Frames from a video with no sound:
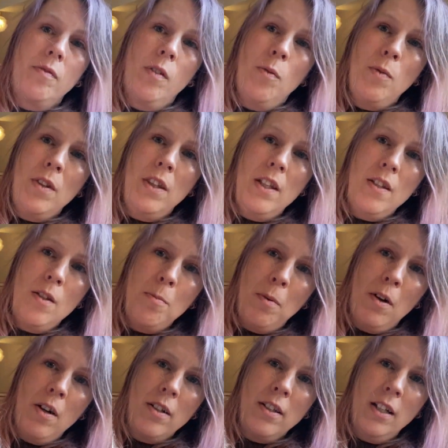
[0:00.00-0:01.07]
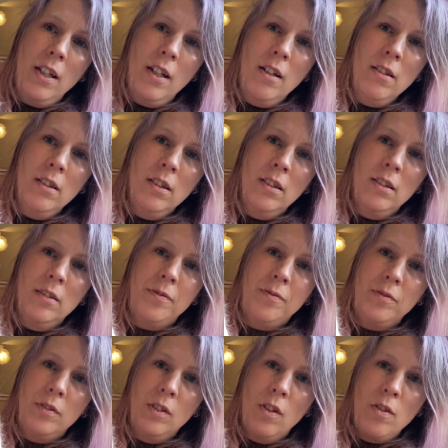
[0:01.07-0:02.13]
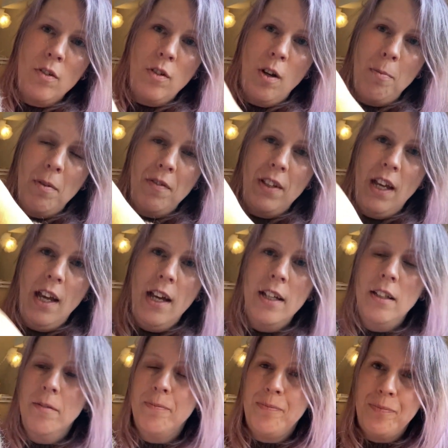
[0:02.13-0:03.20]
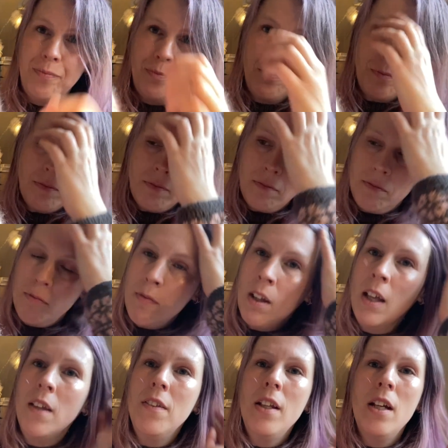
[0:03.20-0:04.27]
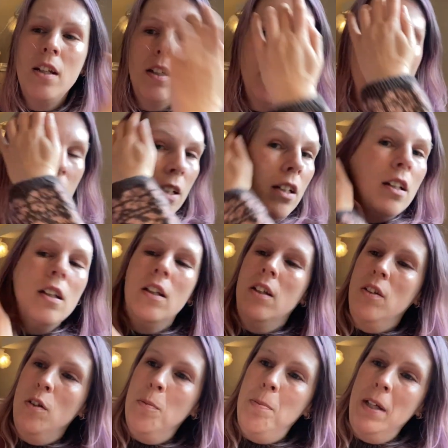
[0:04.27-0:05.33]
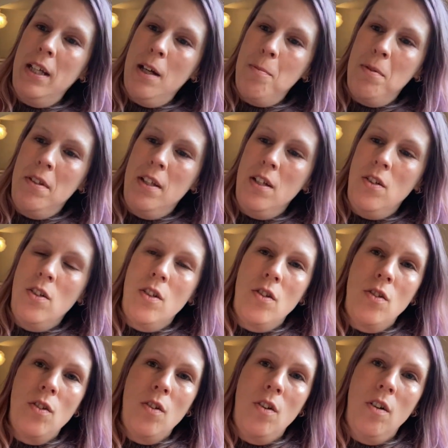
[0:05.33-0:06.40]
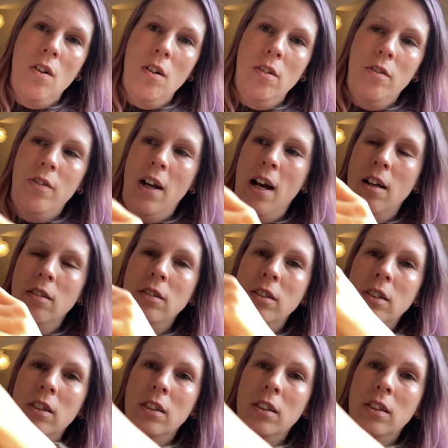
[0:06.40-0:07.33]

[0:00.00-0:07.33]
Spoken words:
with this part here on top of the head, and then you pick up stitches all around